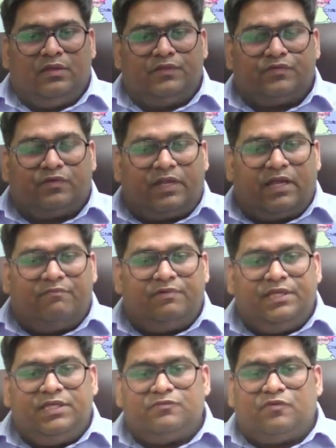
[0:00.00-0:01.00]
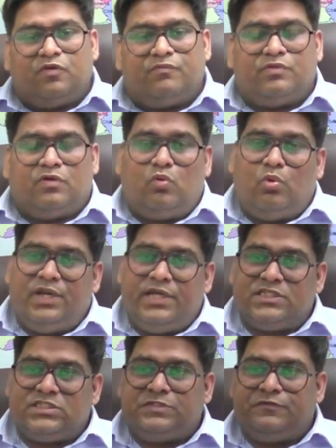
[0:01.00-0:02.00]
So Aravali is one of the
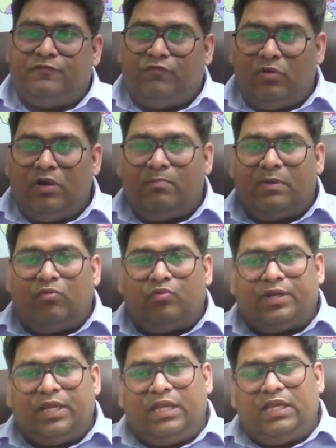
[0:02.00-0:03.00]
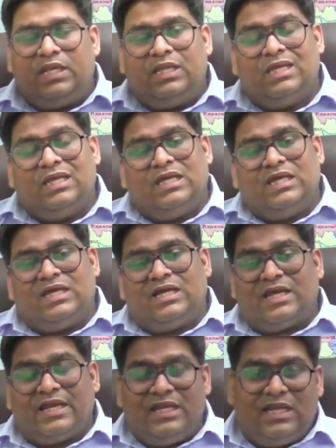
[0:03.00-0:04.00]
oldest fold mountain.
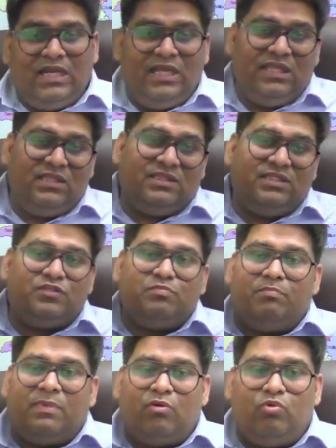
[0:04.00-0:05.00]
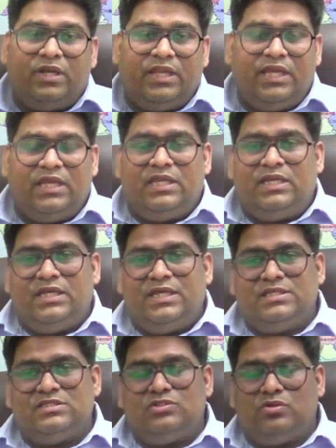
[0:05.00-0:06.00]
Currently, this mountain
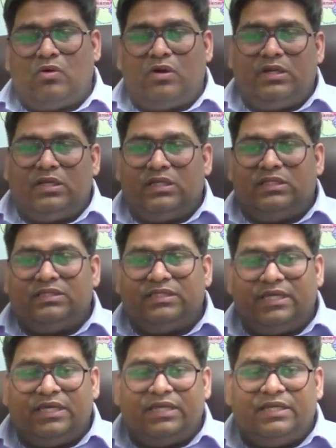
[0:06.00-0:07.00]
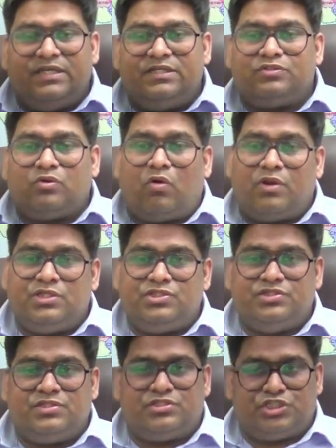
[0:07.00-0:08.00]
is not there in its
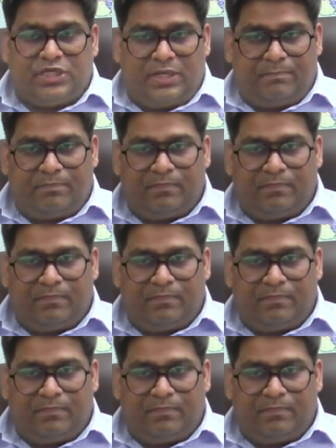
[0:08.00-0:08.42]
original shape.